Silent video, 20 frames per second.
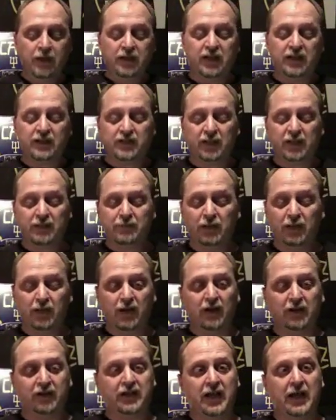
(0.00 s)
And it took them a
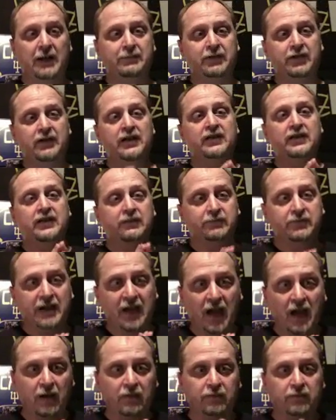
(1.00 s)
long time to hunt him
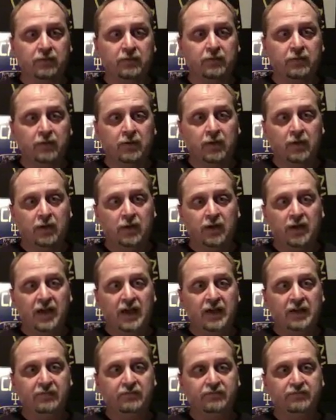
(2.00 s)
down,
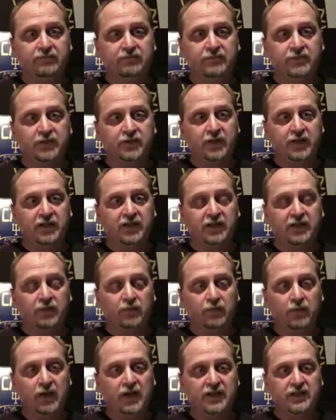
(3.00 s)
and so they can
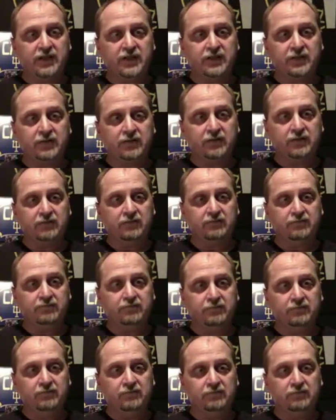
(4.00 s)
get rights to
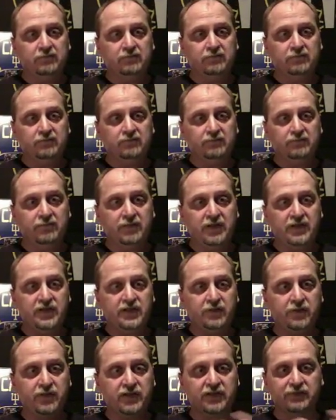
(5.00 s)

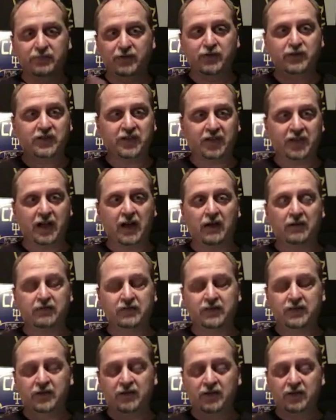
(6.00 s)
issue his music
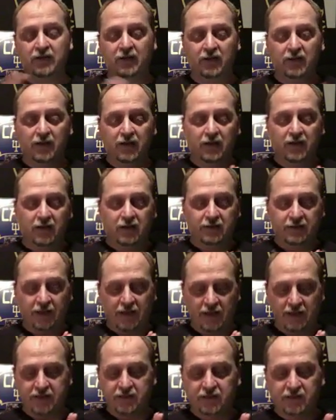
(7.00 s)
out. They
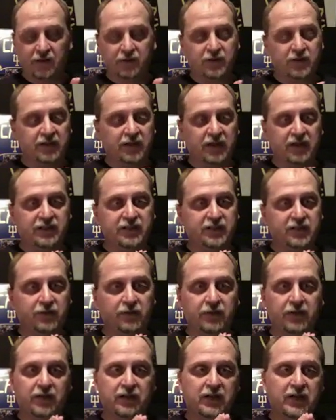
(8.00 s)
had to go to
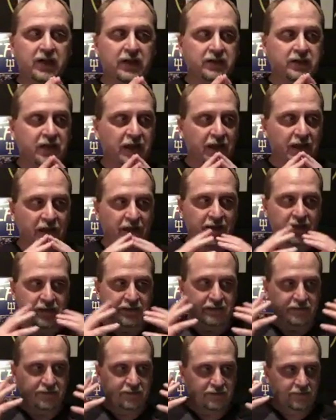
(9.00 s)
Nigeria,
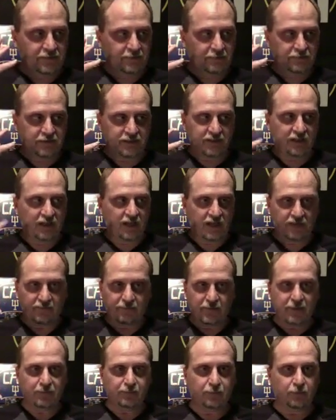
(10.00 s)
and there was a lot
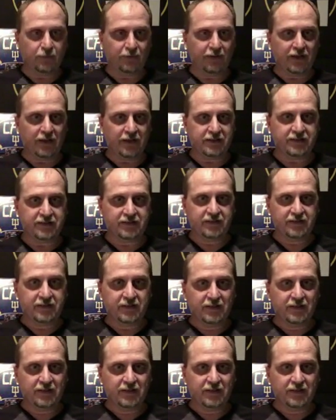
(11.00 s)
of people that